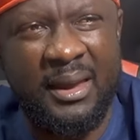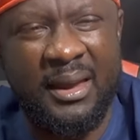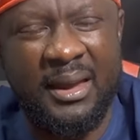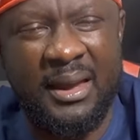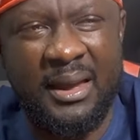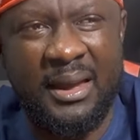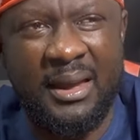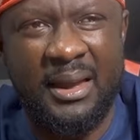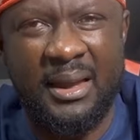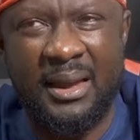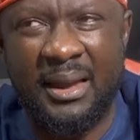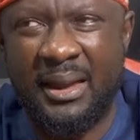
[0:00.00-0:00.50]

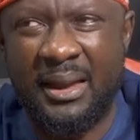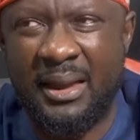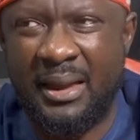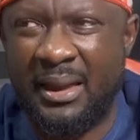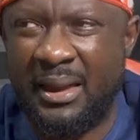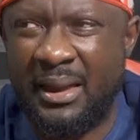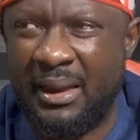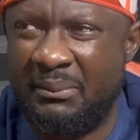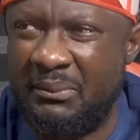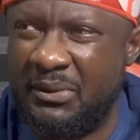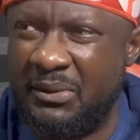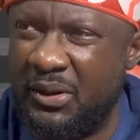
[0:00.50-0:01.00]

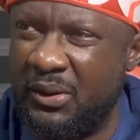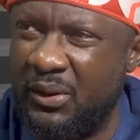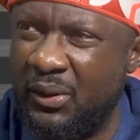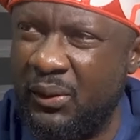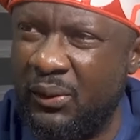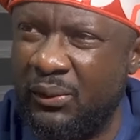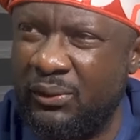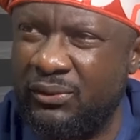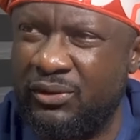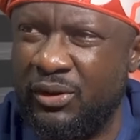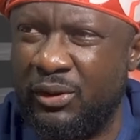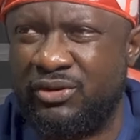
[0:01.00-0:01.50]
Um, you
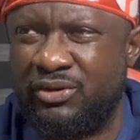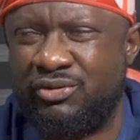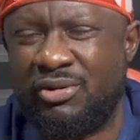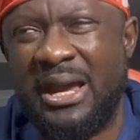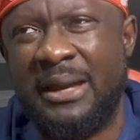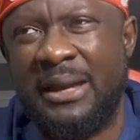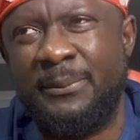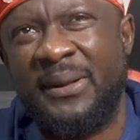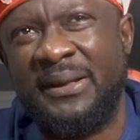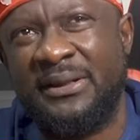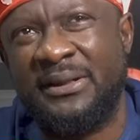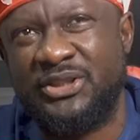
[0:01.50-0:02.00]
know, though
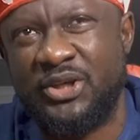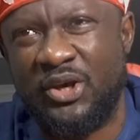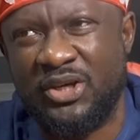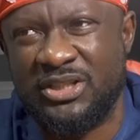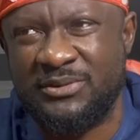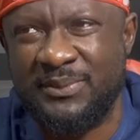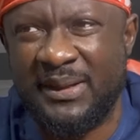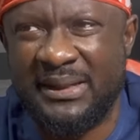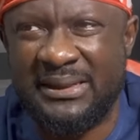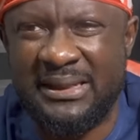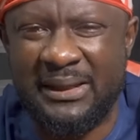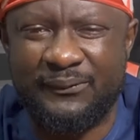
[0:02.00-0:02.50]
tribe and
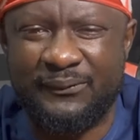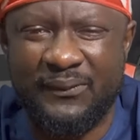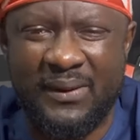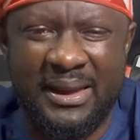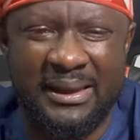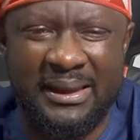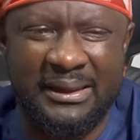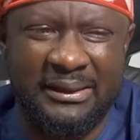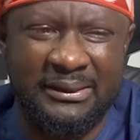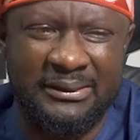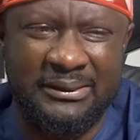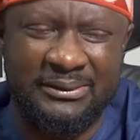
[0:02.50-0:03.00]
tongues may
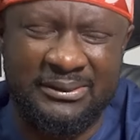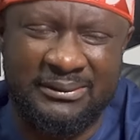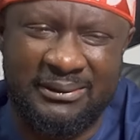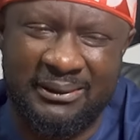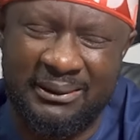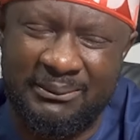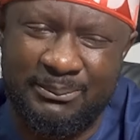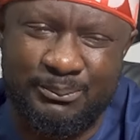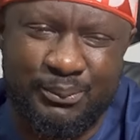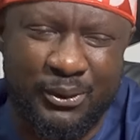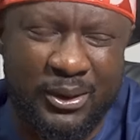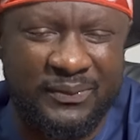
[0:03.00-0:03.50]
differ, in,
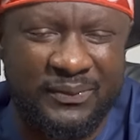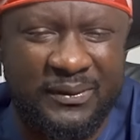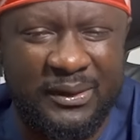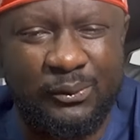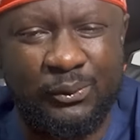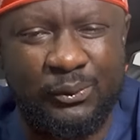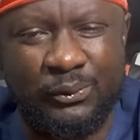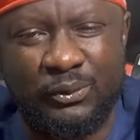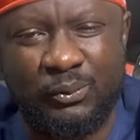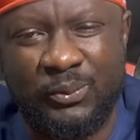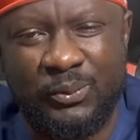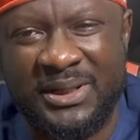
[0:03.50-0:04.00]
in
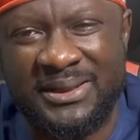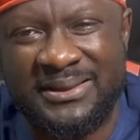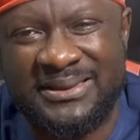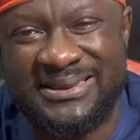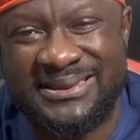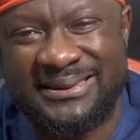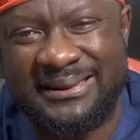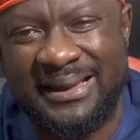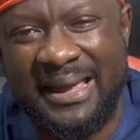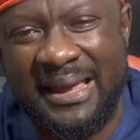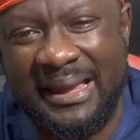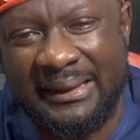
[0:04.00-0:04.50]
brotherhood we
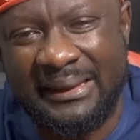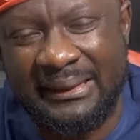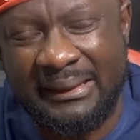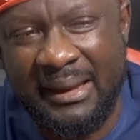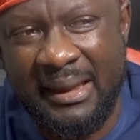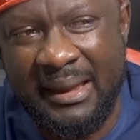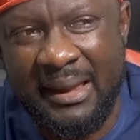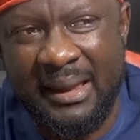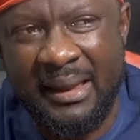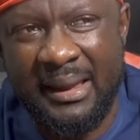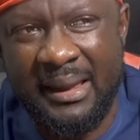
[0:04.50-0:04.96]
stand.